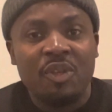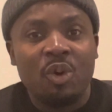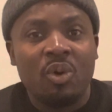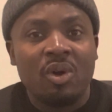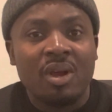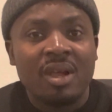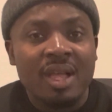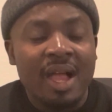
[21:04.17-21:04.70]

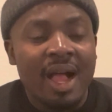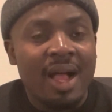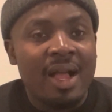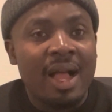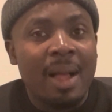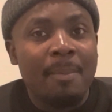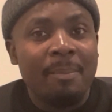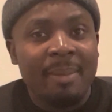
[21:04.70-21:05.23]
you're
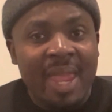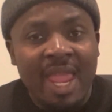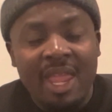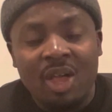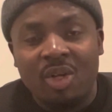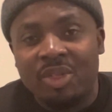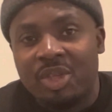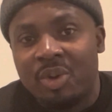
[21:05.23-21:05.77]
a
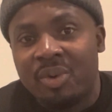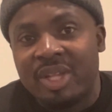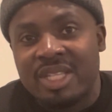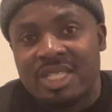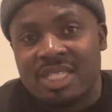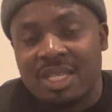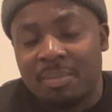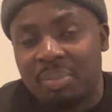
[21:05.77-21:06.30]
male, you can
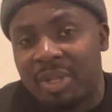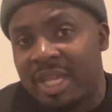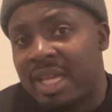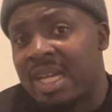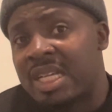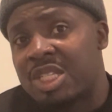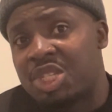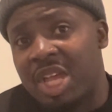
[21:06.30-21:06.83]

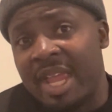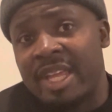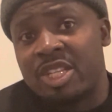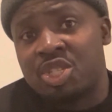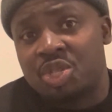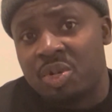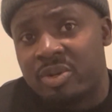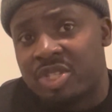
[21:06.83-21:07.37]
simply
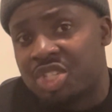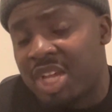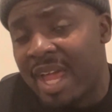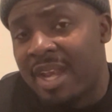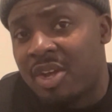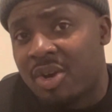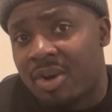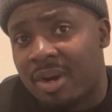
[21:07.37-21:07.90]
change your
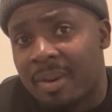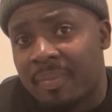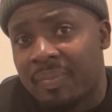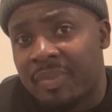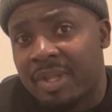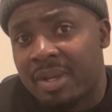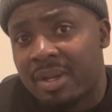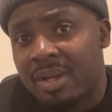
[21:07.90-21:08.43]
gender.
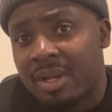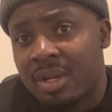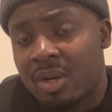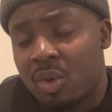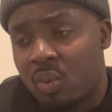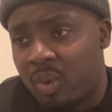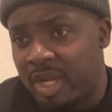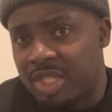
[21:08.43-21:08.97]

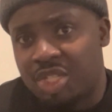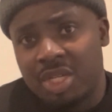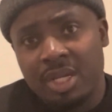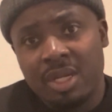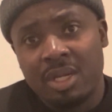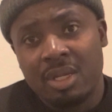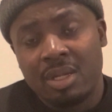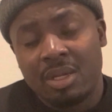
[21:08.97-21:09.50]
Which,
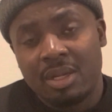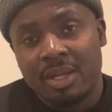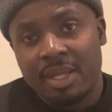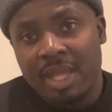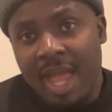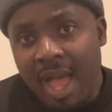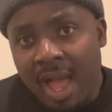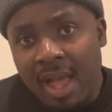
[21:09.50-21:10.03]

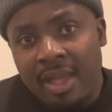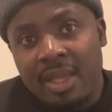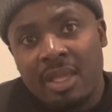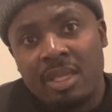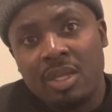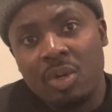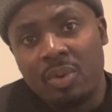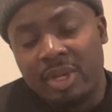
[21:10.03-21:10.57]
yeah,
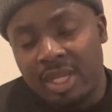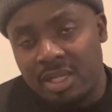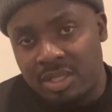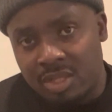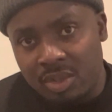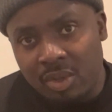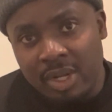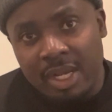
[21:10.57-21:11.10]
you can
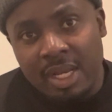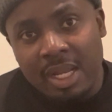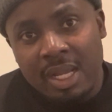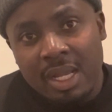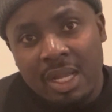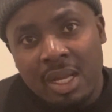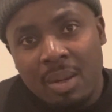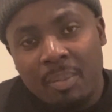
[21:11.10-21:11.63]
do it,
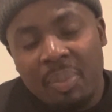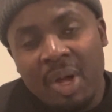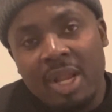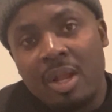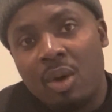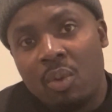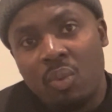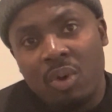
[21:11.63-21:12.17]

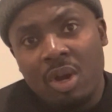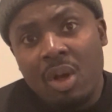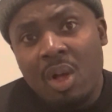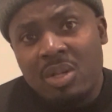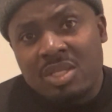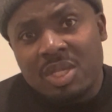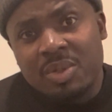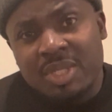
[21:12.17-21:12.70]
but we're
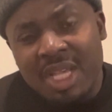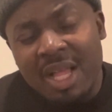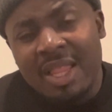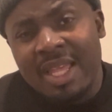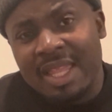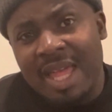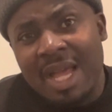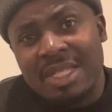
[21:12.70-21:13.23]
also
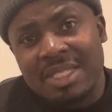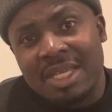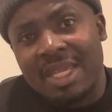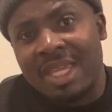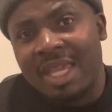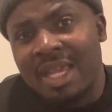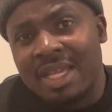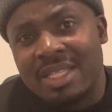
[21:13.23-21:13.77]
telling that to
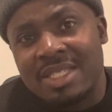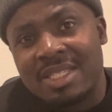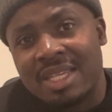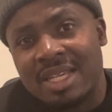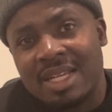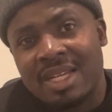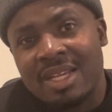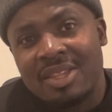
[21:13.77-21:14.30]
kids,
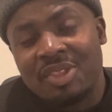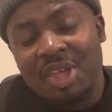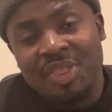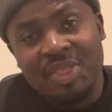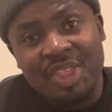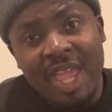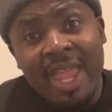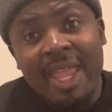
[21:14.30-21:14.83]

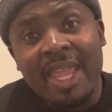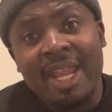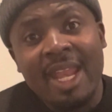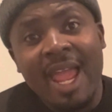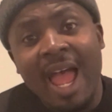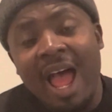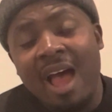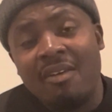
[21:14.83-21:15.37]
that they can
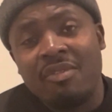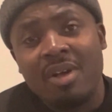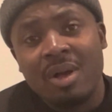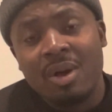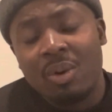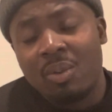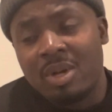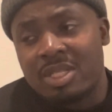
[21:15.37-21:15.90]
have
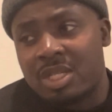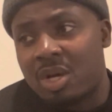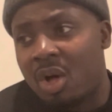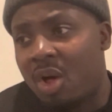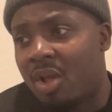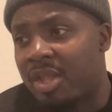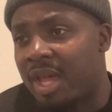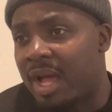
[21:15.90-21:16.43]
what's
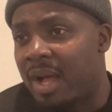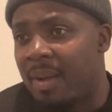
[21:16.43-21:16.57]
called